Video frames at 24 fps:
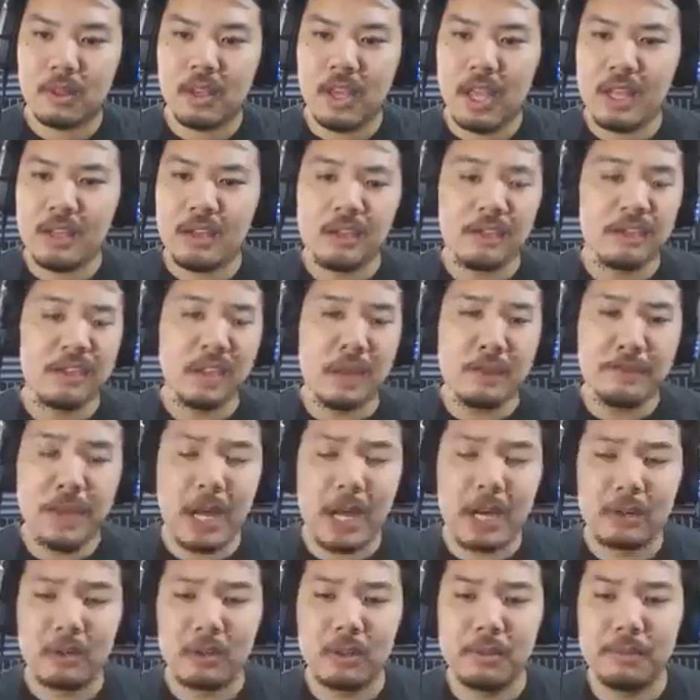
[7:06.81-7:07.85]
And using a
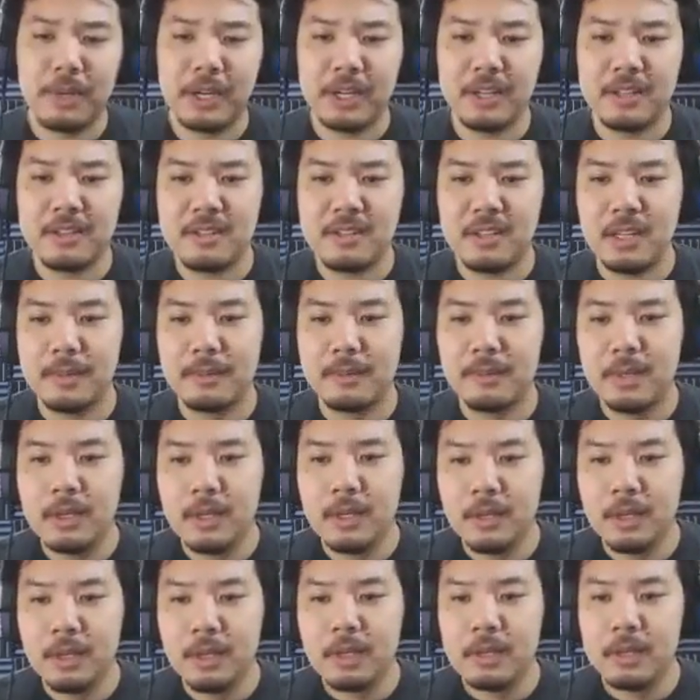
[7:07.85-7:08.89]
Bakura Buggy team
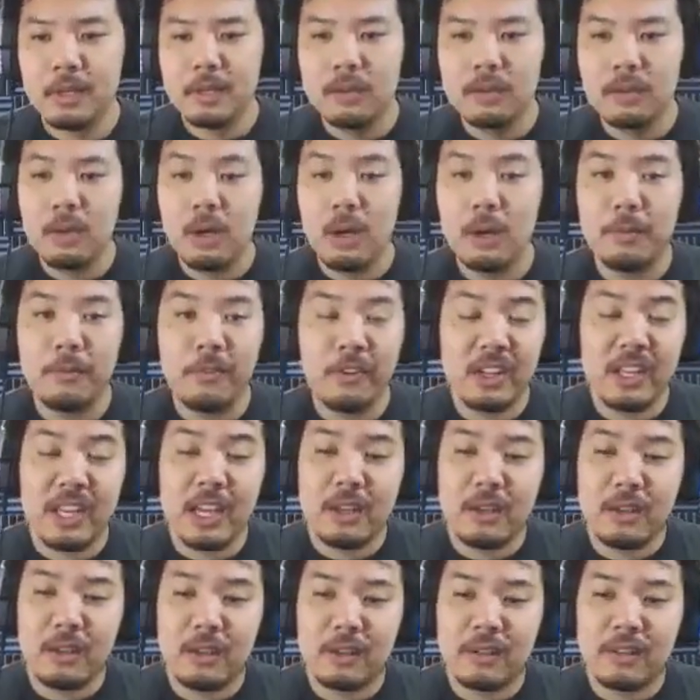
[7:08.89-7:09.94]
will hopefully
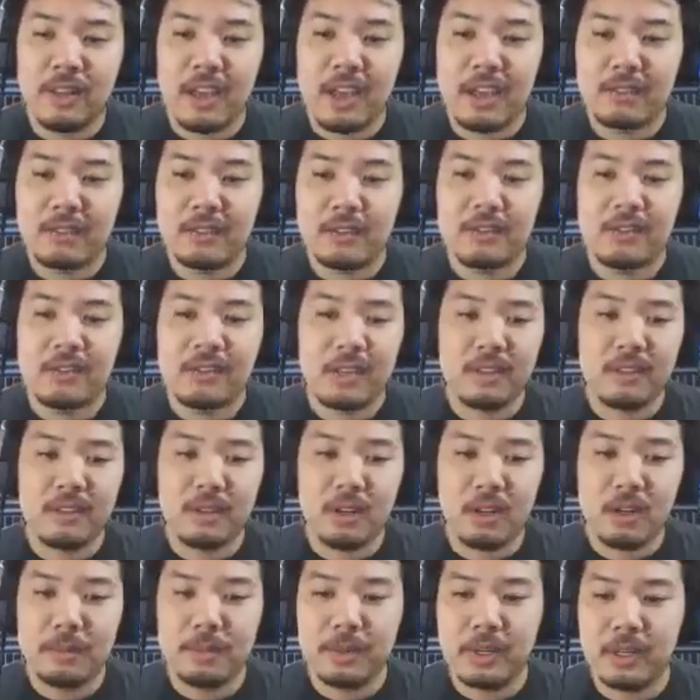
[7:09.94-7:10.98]
get you those extra
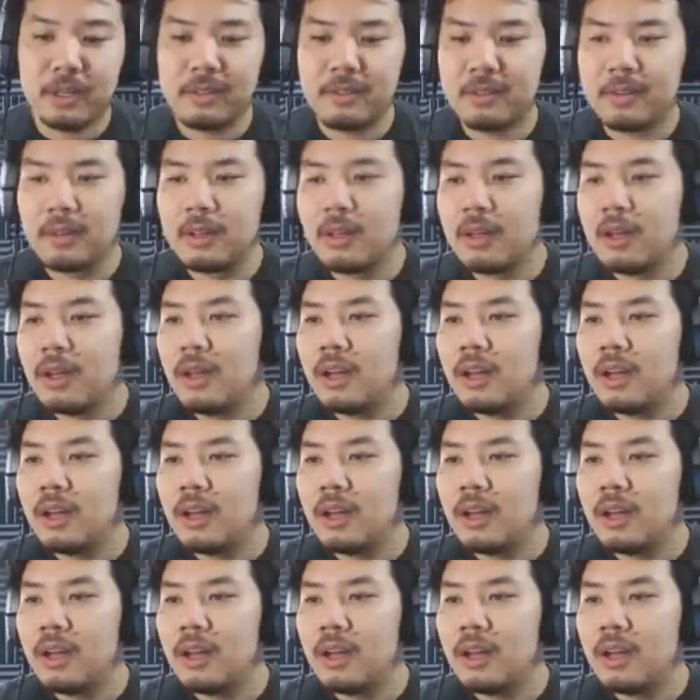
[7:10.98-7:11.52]
six-star books.